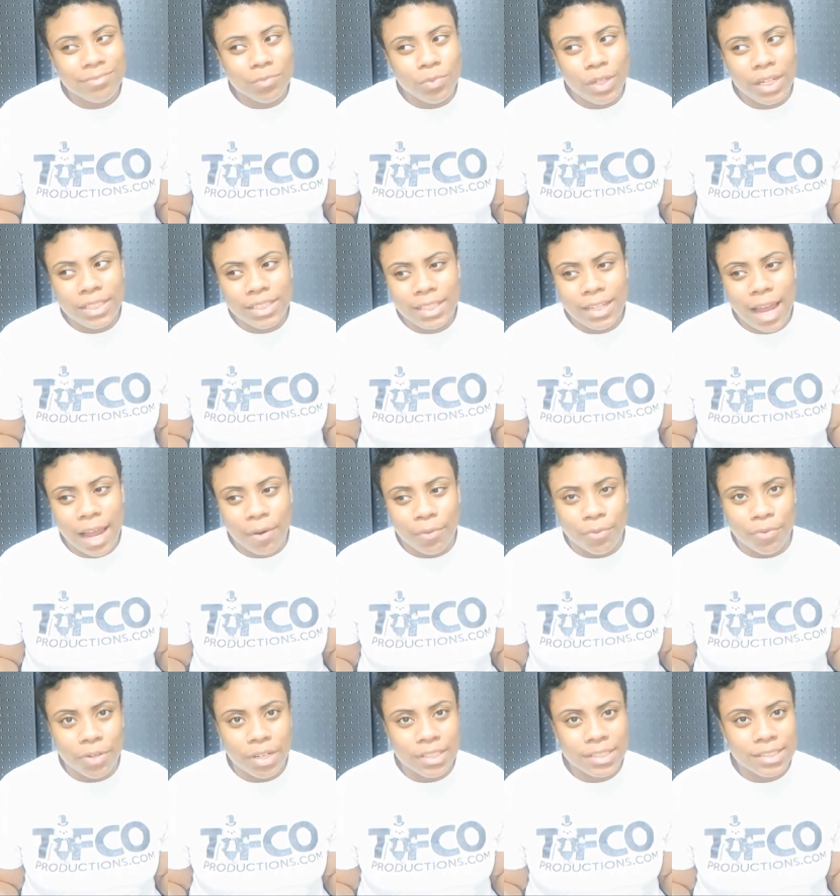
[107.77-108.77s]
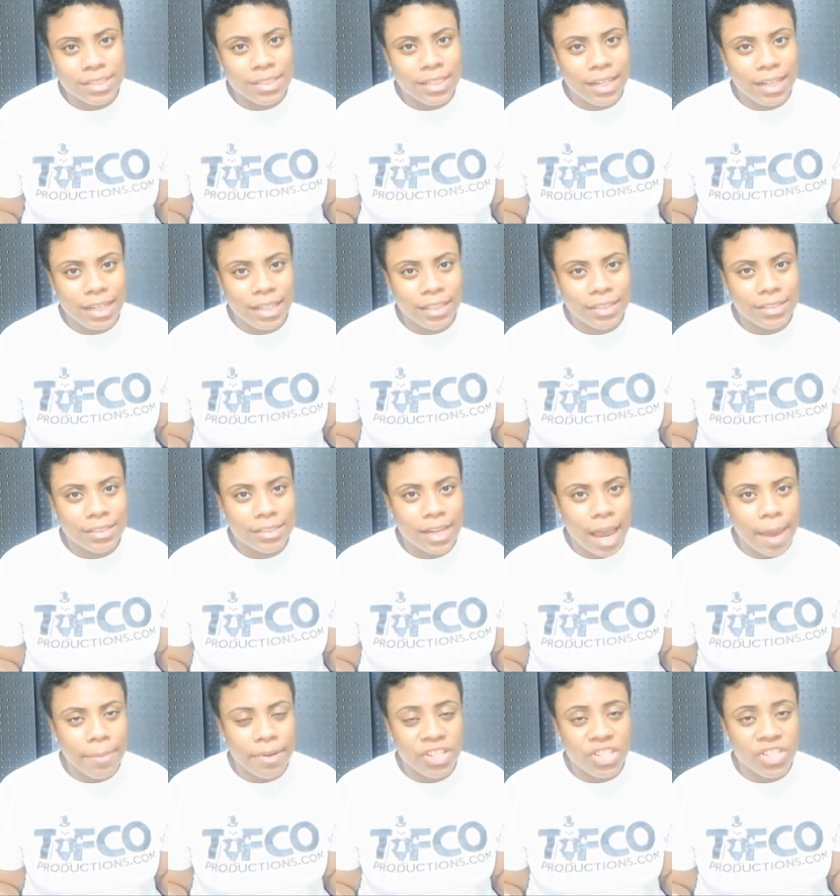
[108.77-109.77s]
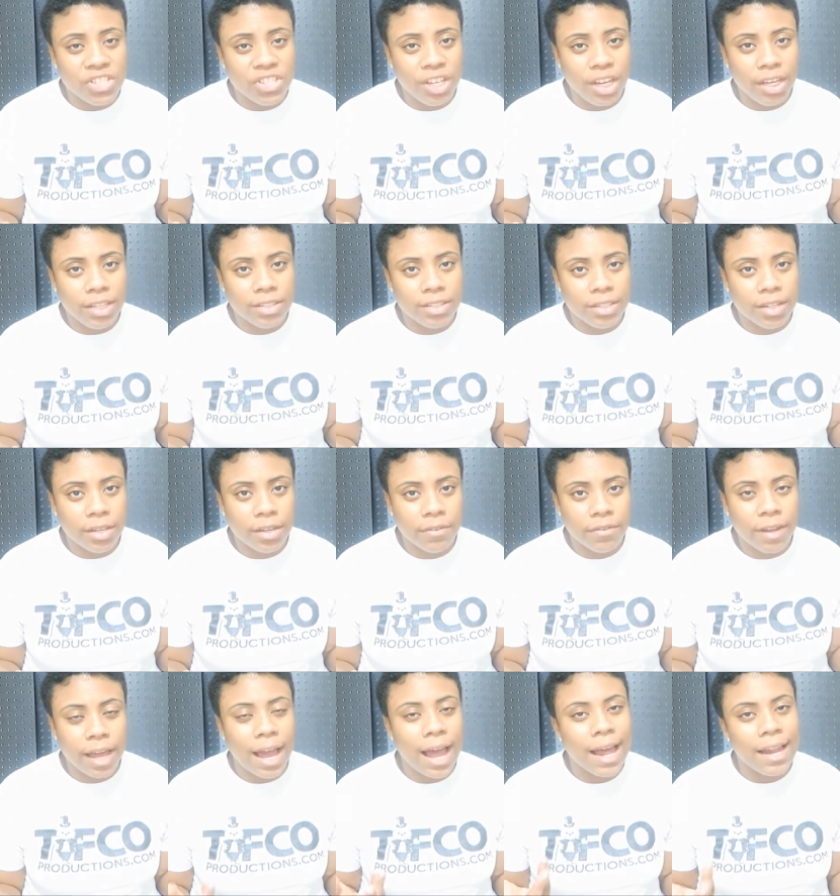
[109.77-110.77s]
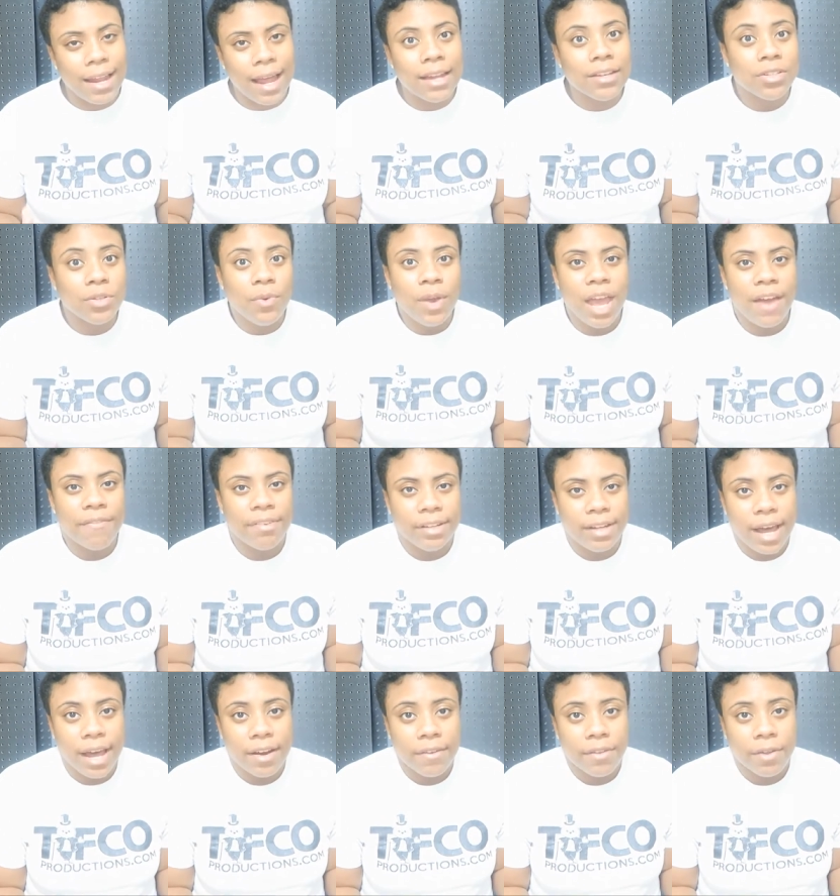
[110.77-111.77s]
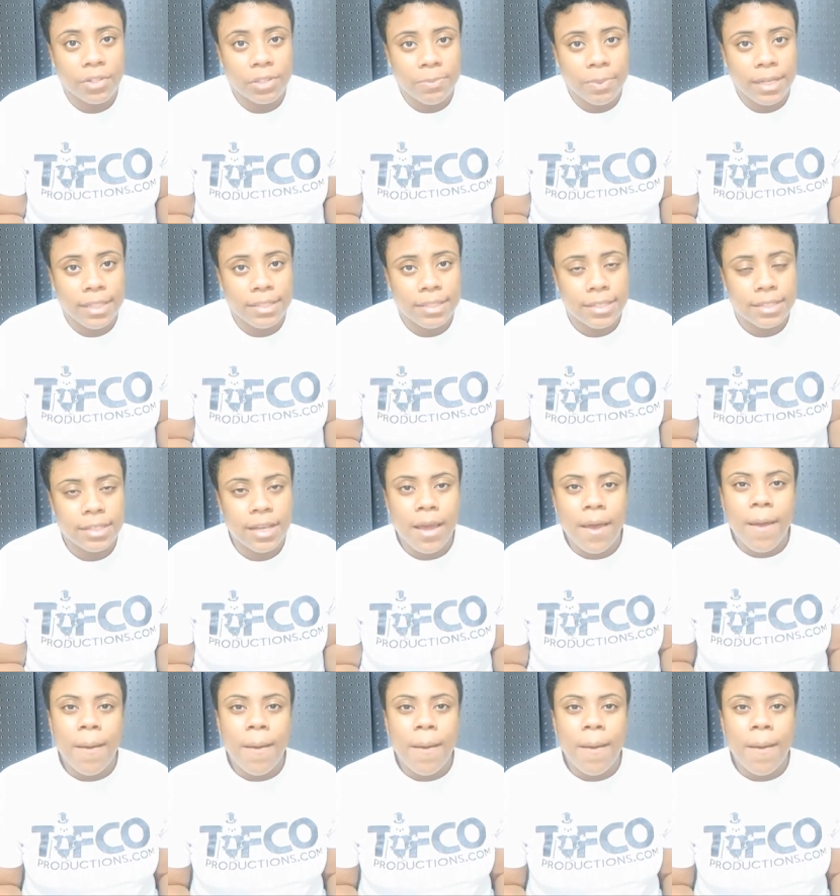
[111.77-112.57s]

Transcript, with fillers: what is it like rustic shabby chic stuff like I, I do have a lot of those pieces